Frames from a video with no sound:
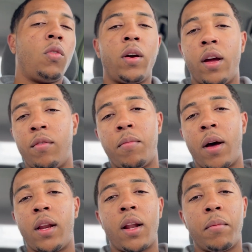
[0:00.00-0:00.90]

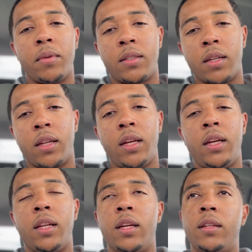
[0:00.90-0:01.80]
everybody not meant to
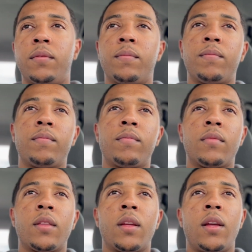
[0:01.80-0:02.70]
lead, and
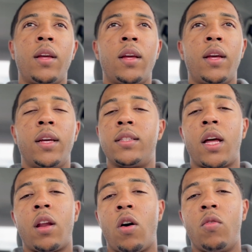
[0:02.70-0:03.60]
it's
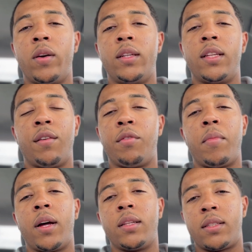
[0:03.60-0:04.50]
not always
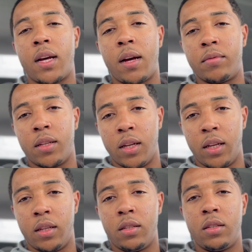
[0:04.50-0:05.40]
everybody's time to
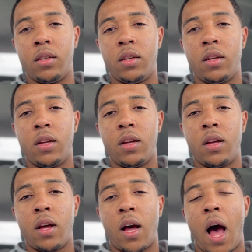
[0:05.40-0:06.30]
lead.
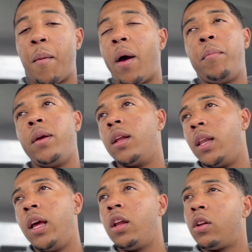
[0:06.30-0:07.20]
I might be the
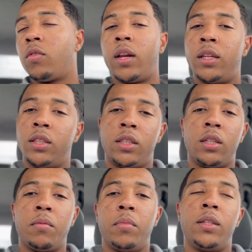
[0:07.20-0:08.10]
leader of the
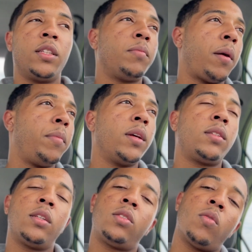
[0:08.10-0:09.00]
relationship, but this might be a
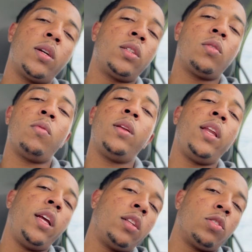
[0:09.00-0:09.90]
situation where we
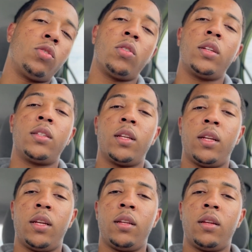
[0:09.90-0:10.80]
need the shorty to lead.